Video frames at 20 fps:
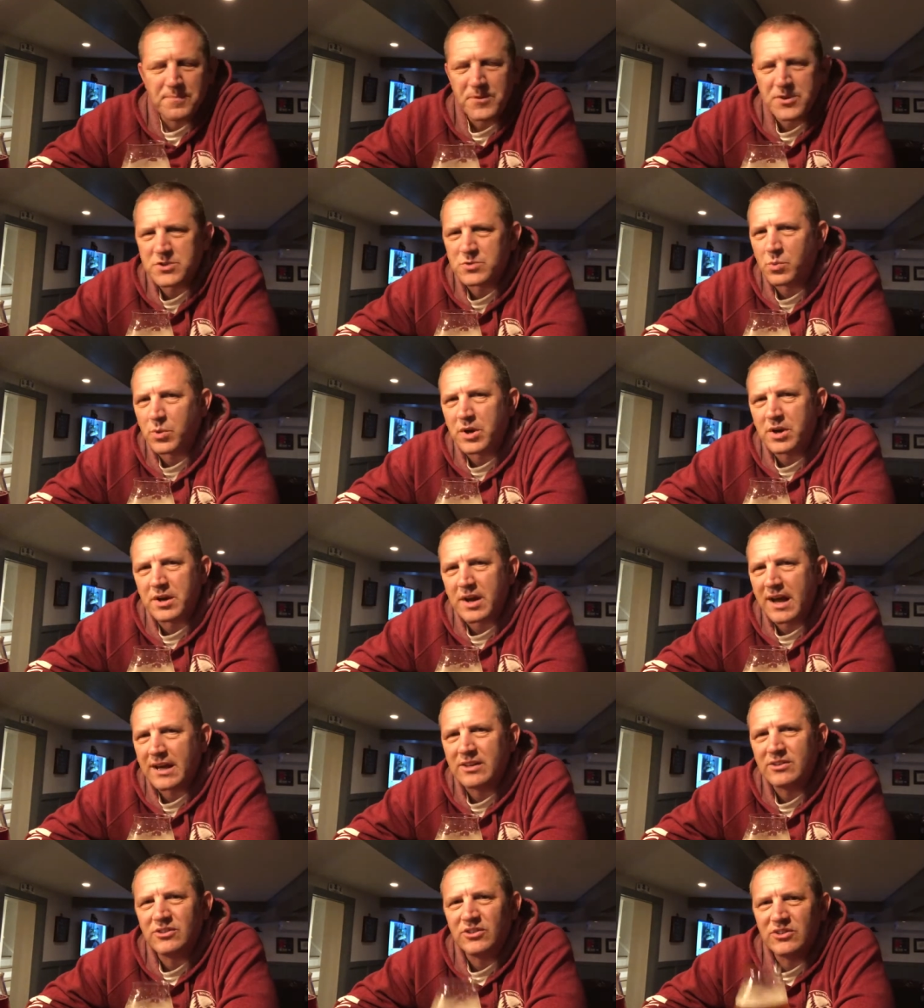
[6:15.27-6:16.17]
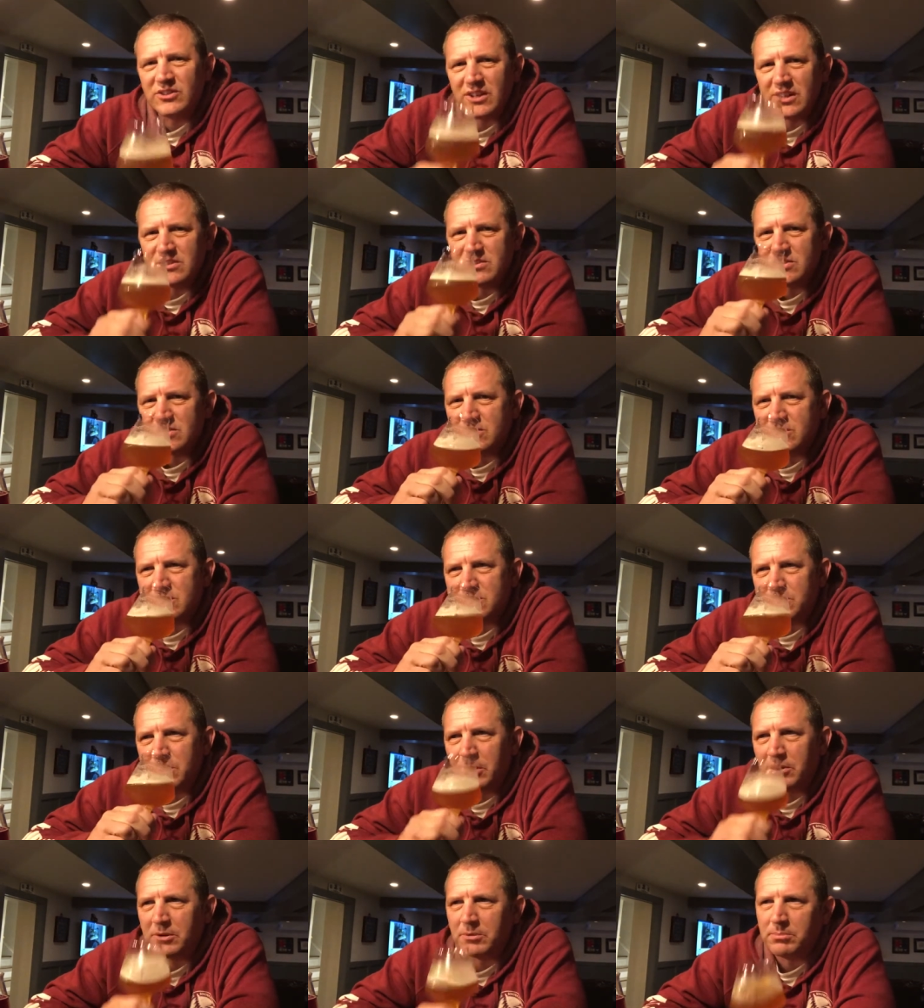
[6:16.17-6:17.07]
it's weird. I can sit and just
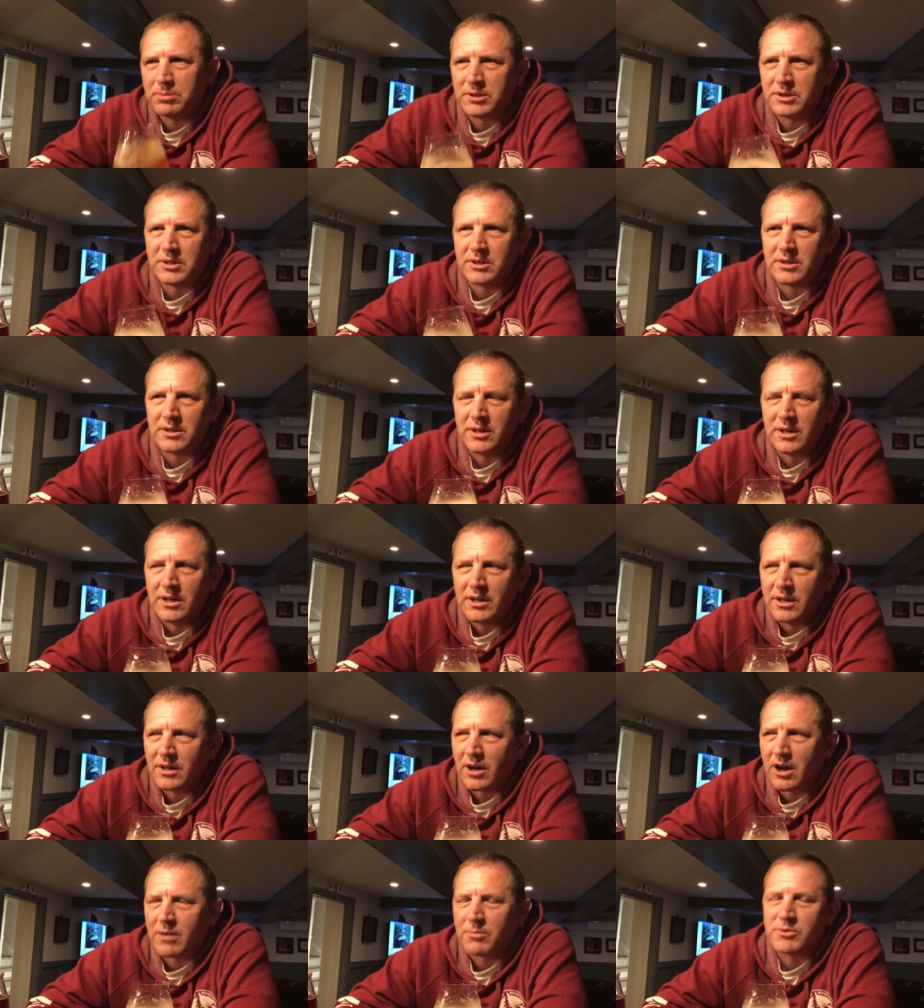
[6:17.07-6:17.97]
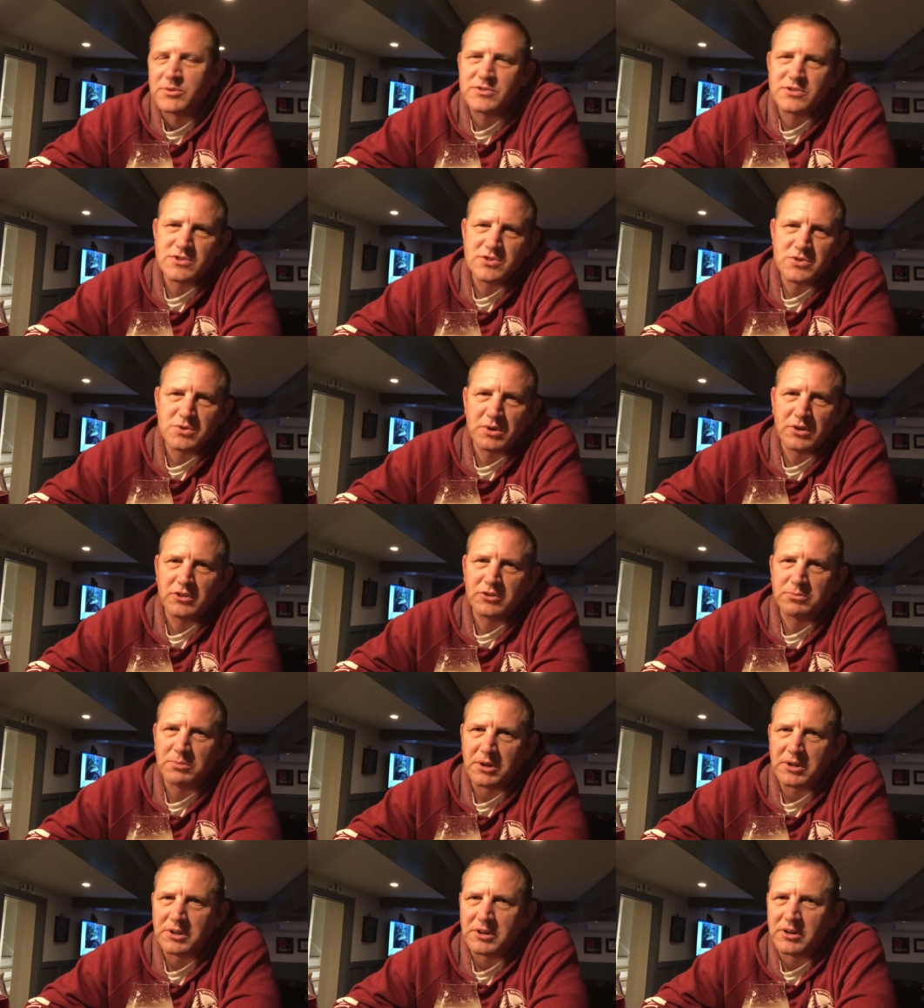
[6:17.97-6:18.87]
smell the beer. I almost enjoy
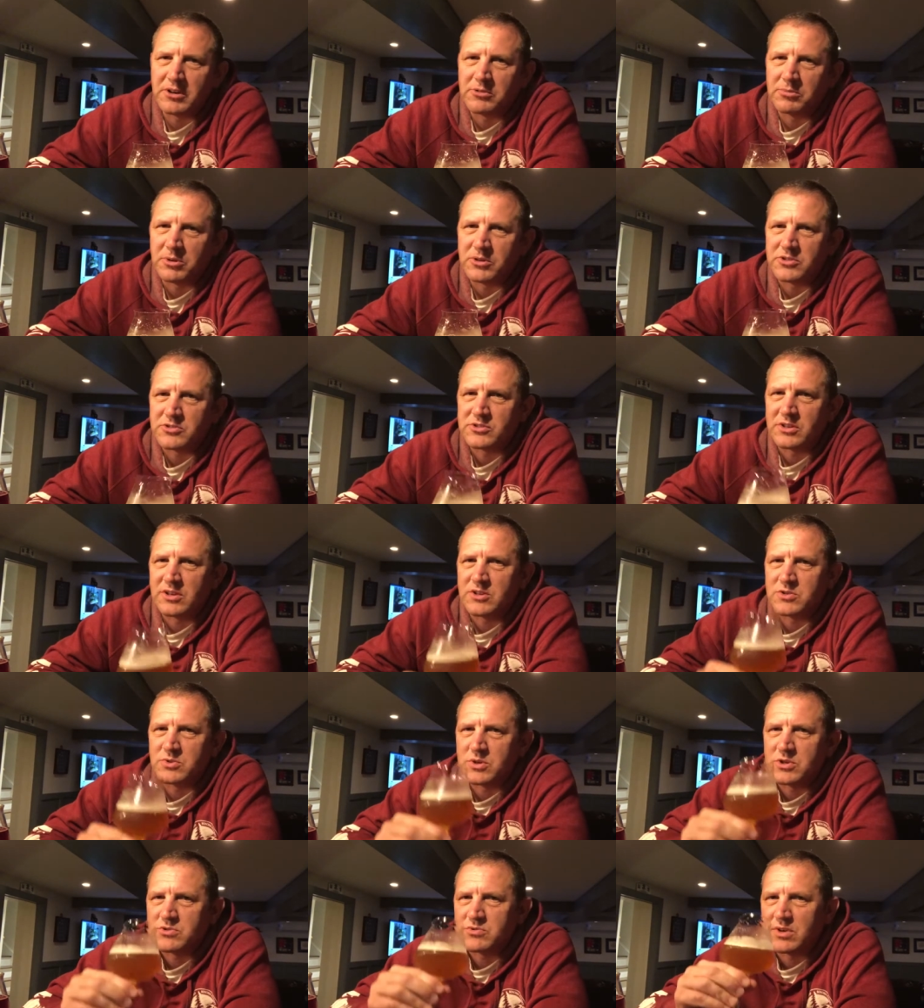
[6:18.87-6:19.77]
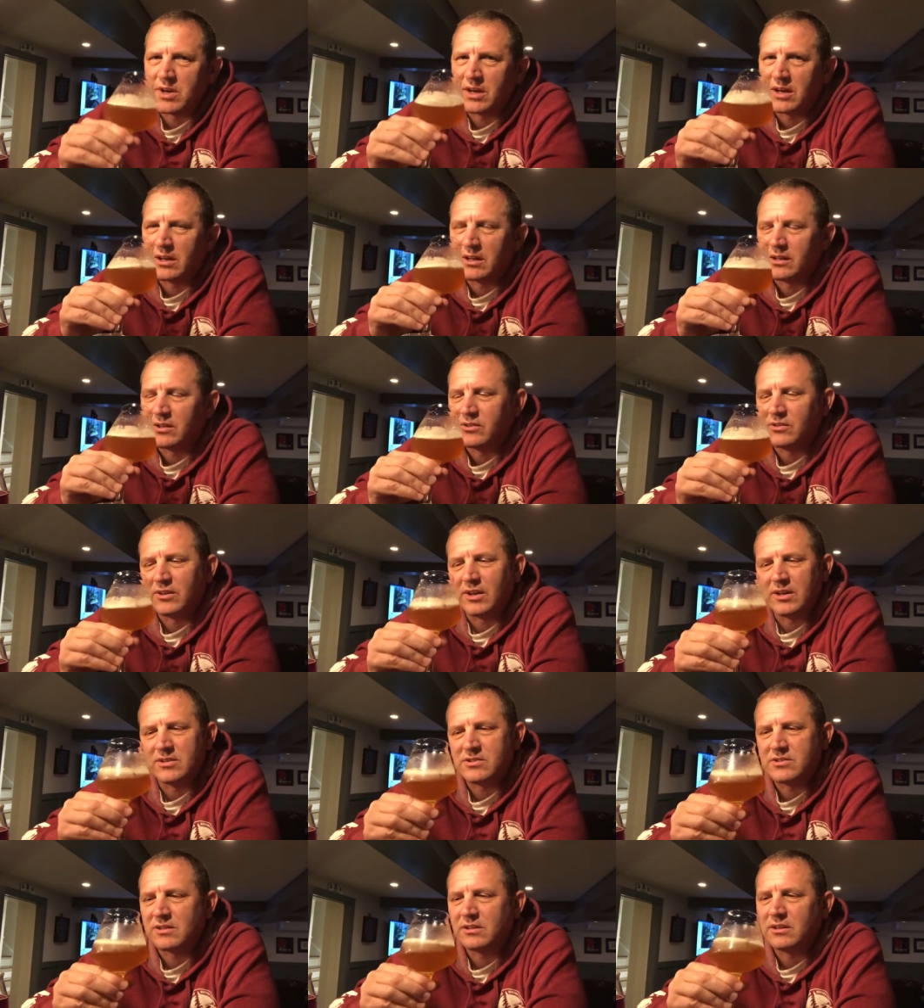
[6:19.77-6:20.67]
smelling it as much as I enjoy drinking it because
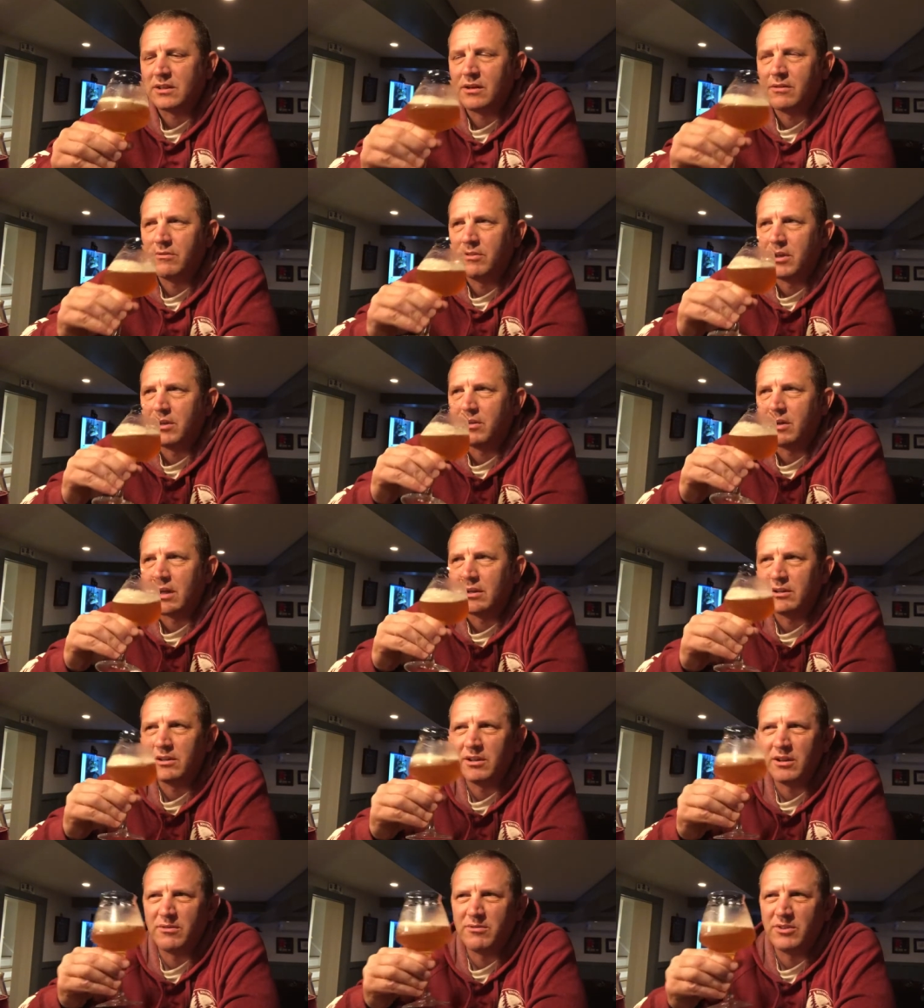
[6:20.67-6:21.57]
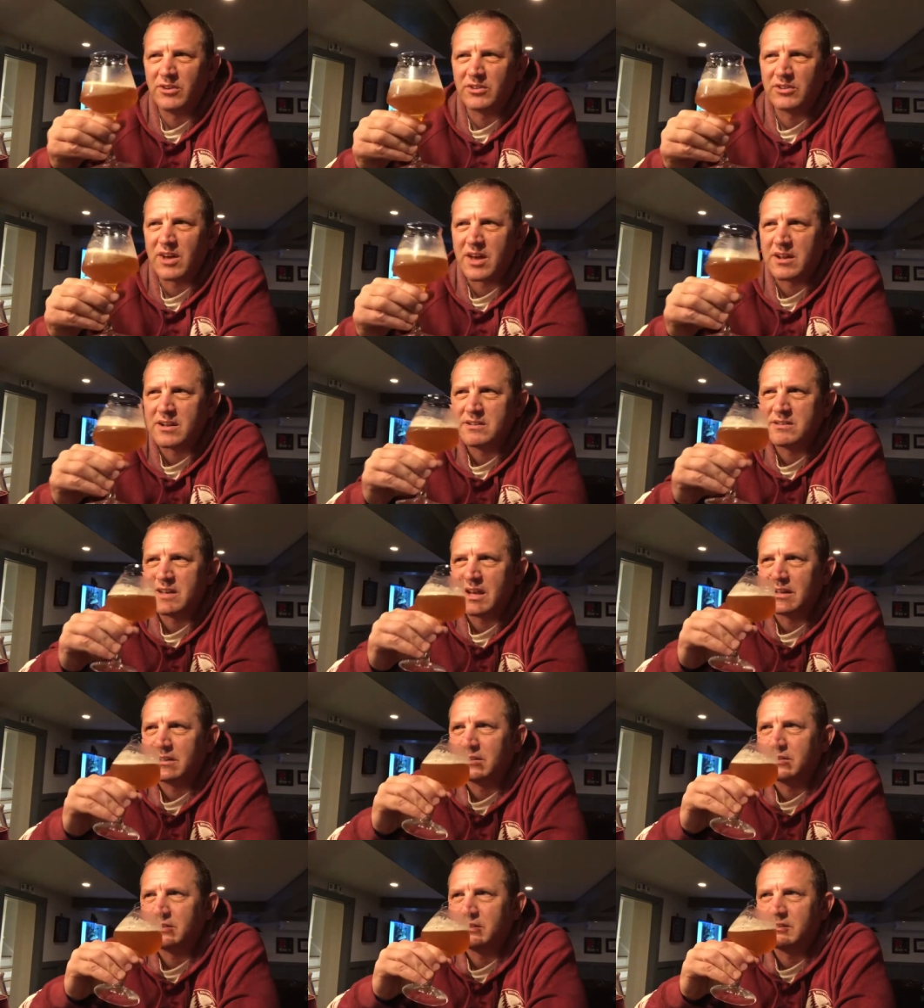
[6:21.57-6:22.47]
I just love it. I love this kind of
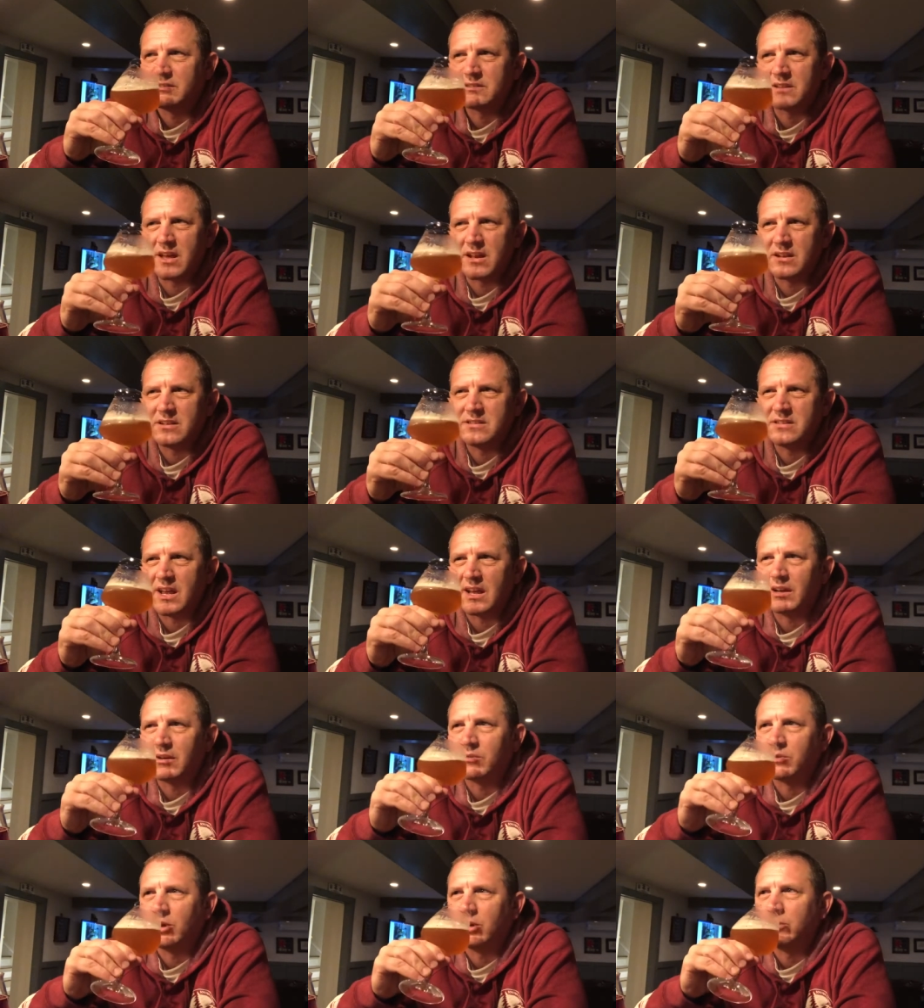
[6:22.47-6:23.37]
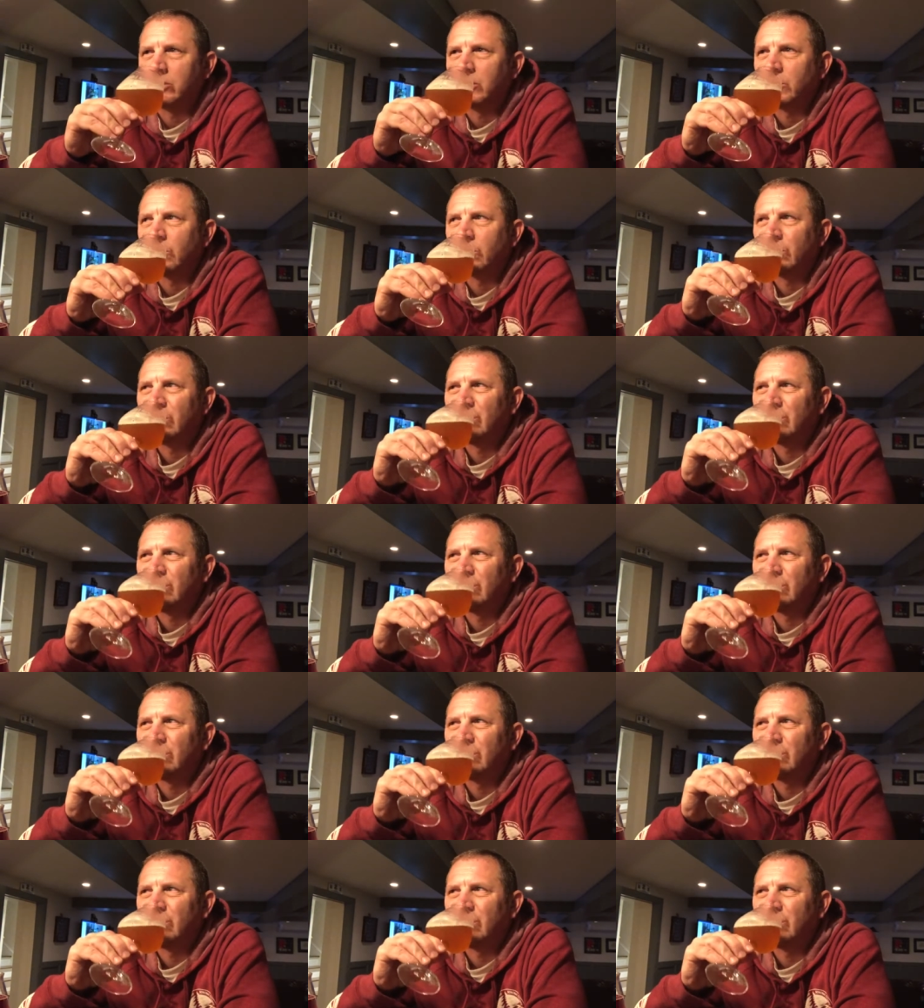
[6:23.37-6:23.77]
dank, this kind of dank aroma.